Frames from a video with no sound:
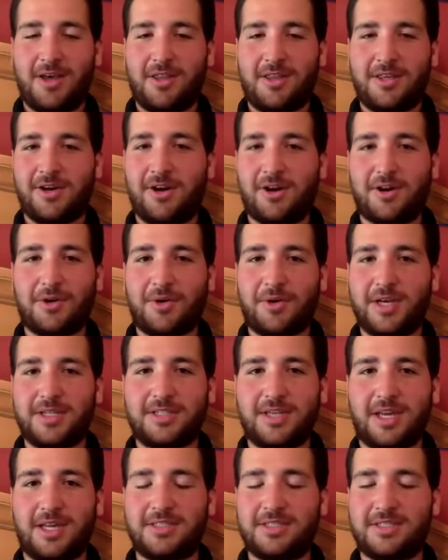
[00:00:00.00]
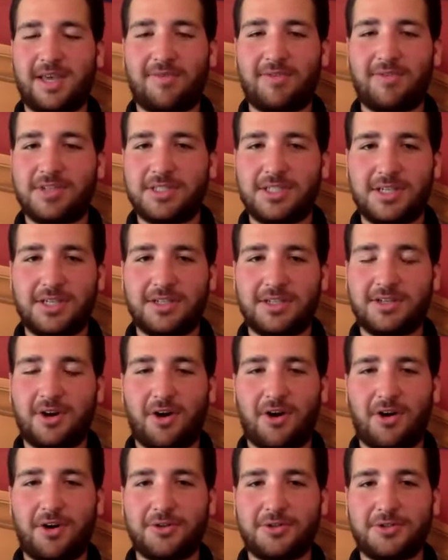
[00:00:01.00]
The ARCA race had 17
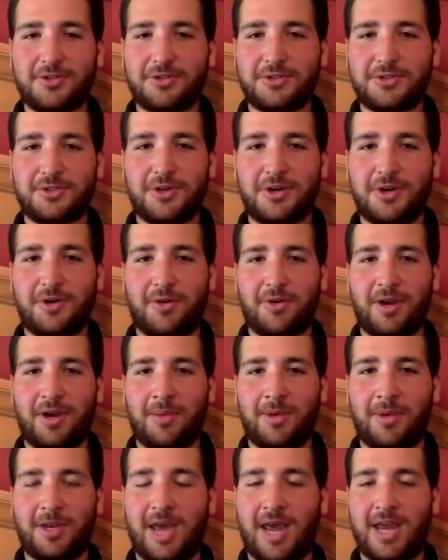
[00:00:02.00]
cars or so, and I mean,